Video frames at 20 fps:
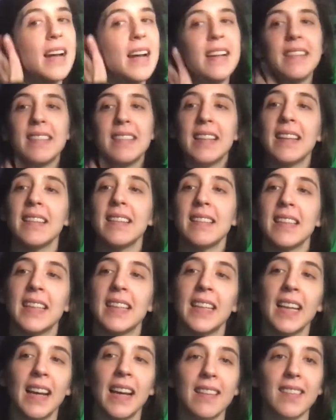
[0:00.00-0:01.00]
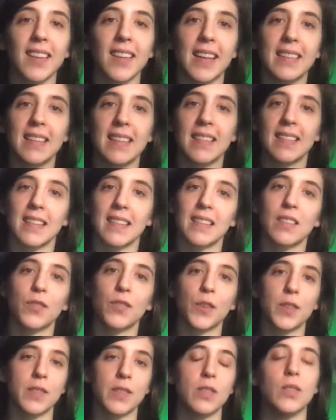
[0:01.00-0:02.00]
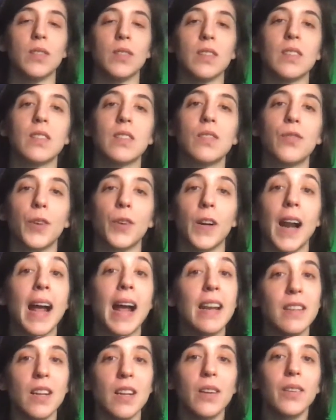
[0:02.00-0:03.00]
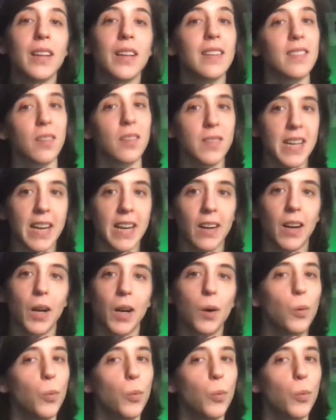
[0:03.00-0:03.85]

TC has licenses for students for EndNote and Zotero,